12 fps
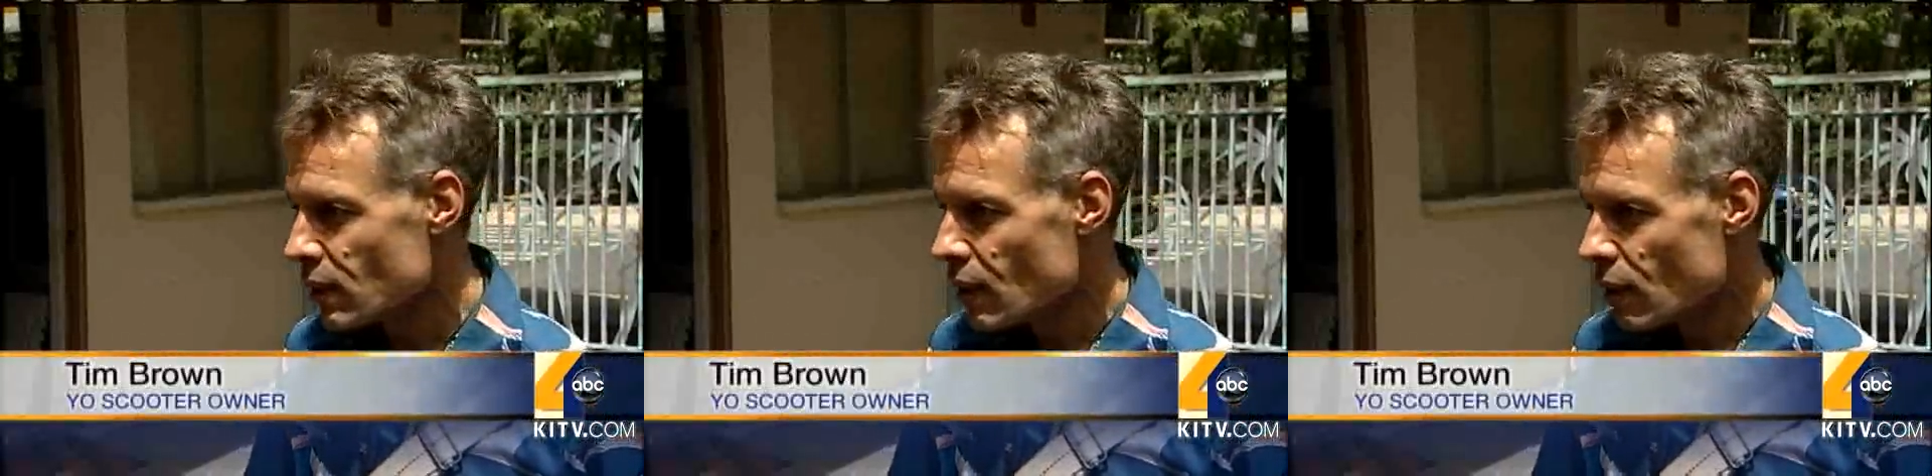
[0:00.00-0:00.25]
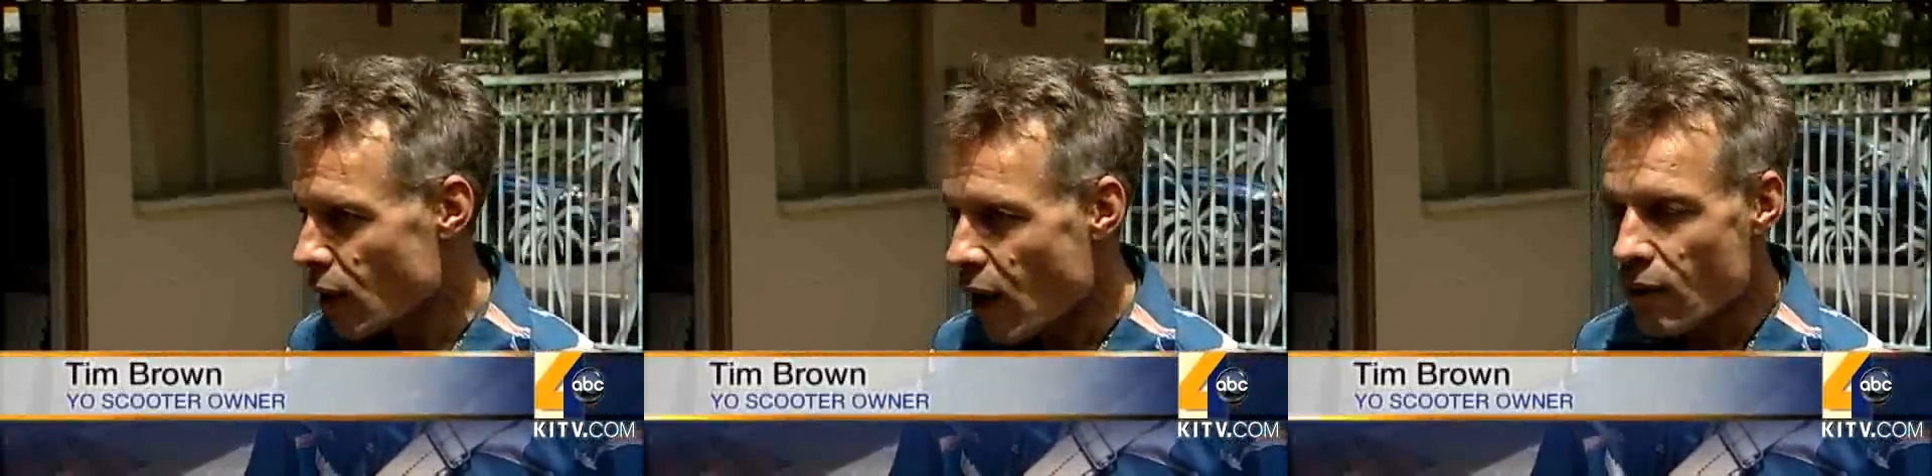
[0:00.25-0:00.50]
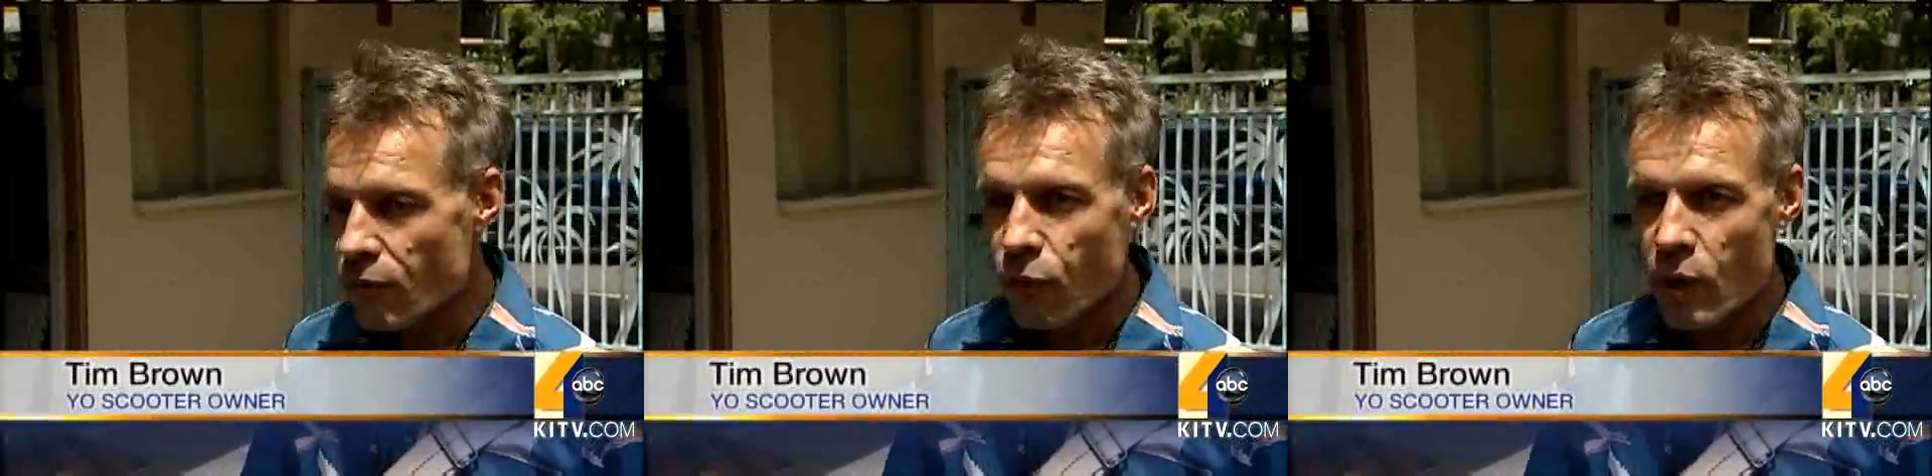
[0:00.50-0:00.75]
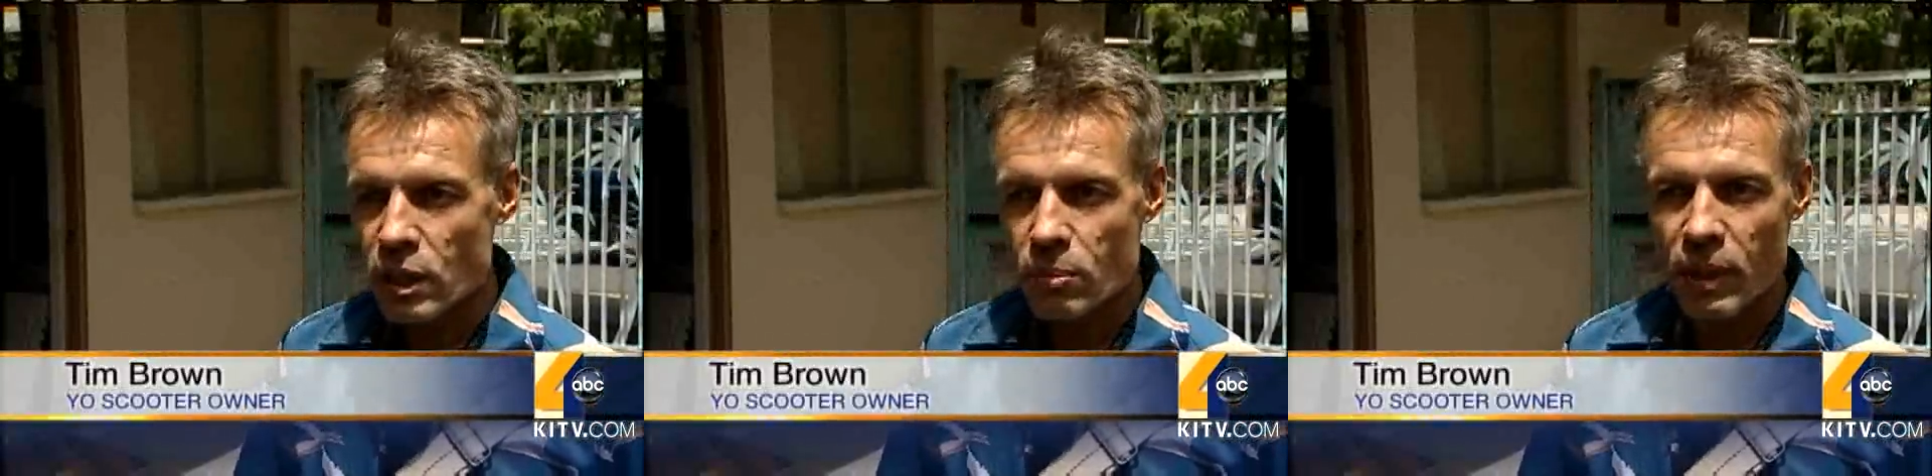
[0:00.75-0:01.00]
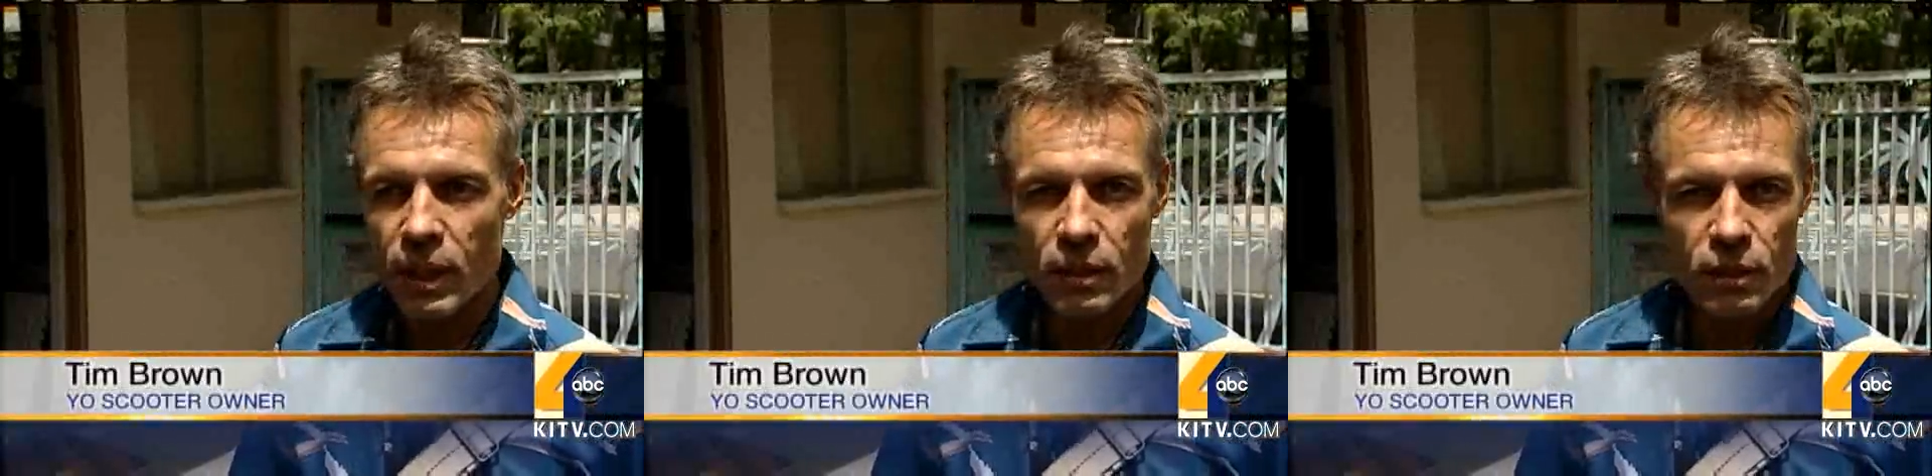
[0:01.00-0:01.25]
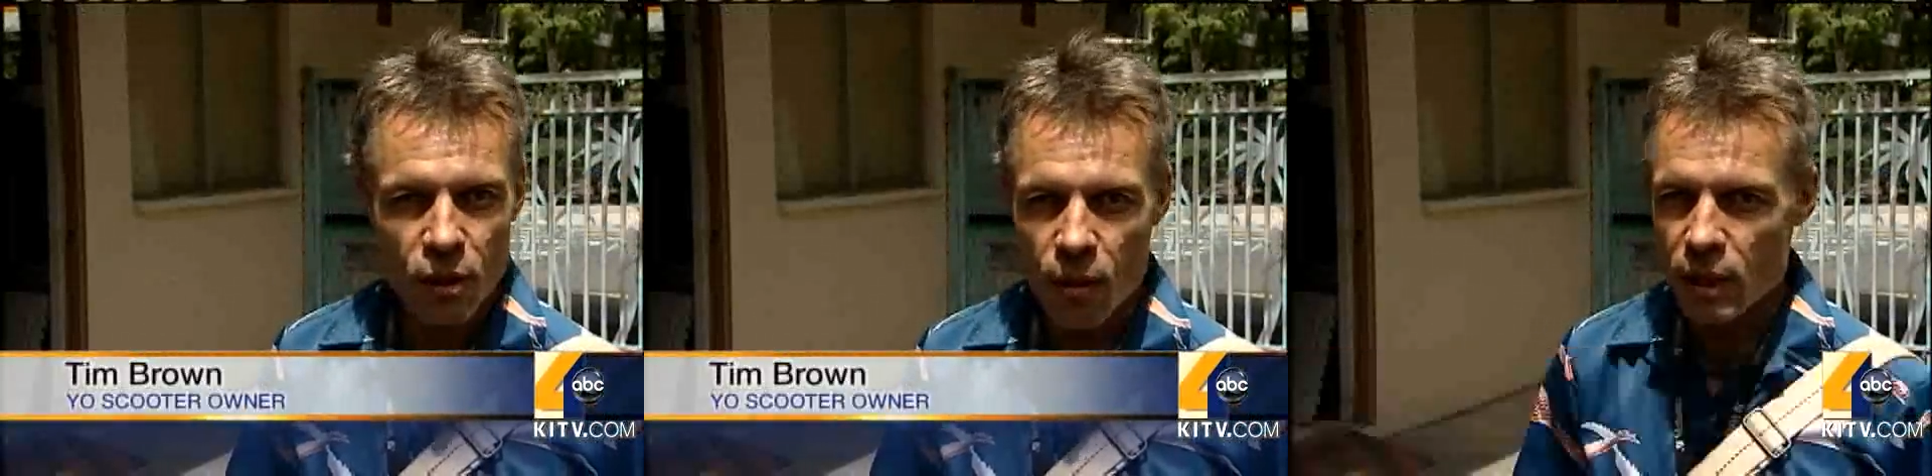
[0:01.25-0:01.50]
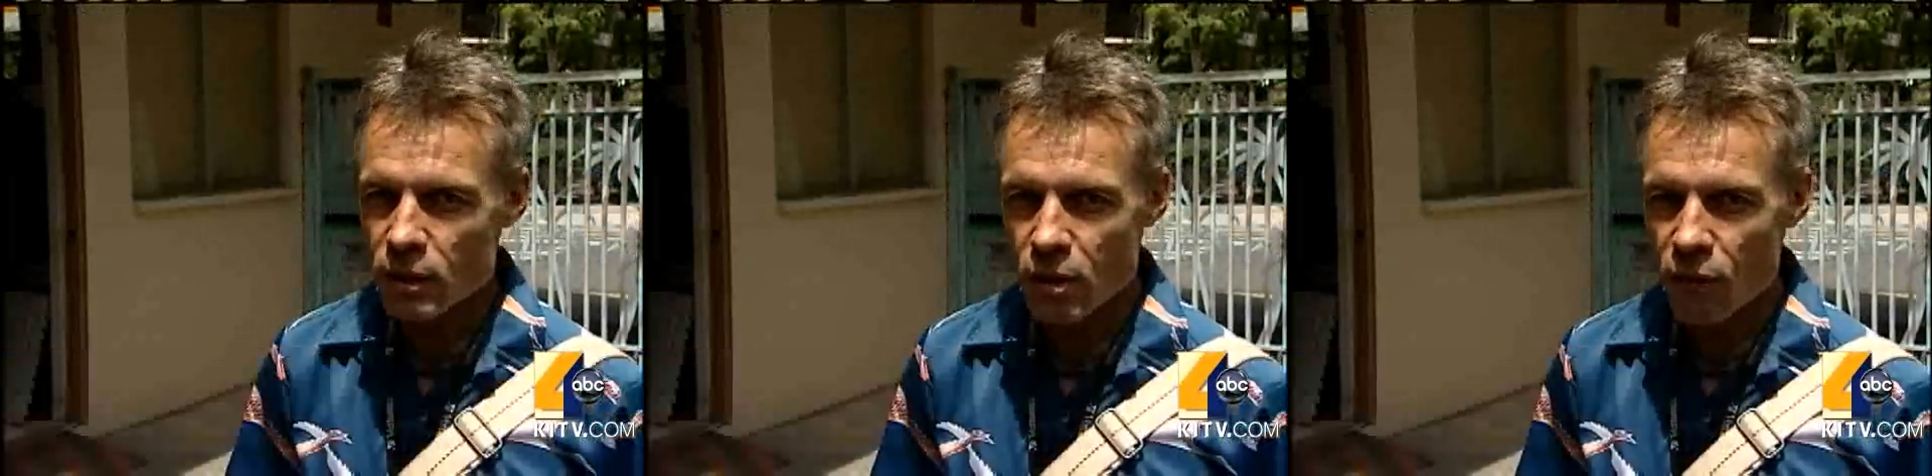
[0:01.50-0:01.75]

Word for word: law enforcement and so on and so